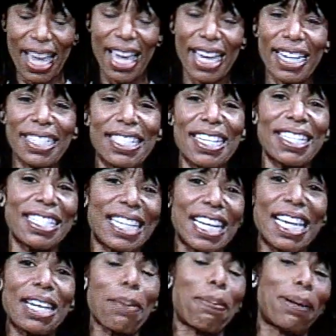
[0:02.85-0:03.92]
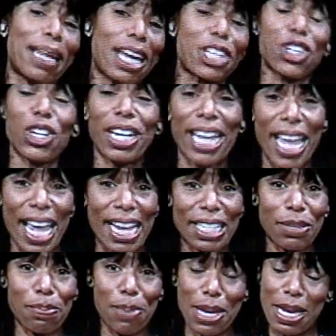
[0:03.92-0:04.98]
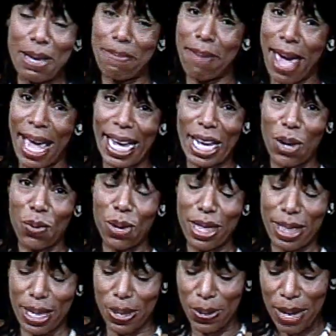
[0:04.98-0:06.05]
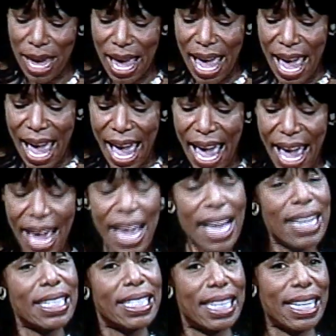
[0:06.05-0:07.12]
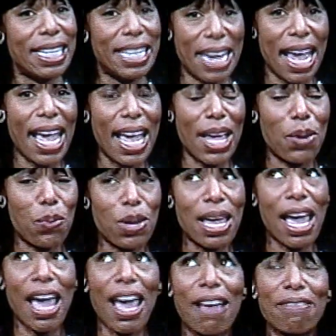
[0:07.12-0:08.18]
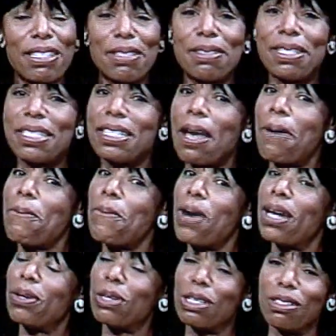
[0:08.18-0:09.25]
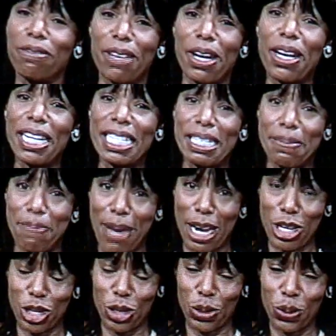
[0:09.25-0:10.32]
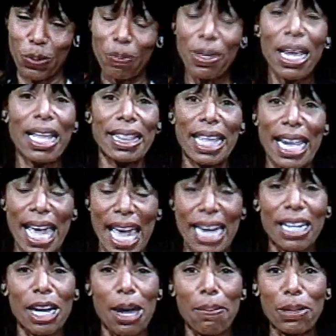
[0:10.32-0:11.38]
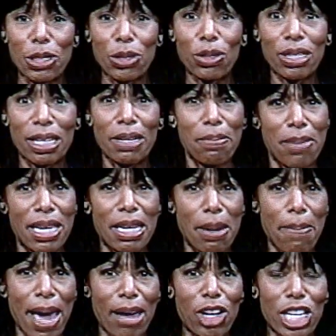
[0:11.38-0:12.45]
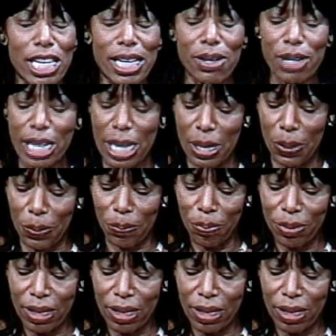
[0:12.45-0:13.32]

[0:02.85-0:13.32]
It is indeed a pleasure again to be back here with you. And today we have someone who's very special that I had an opportunity to meet about a year ago.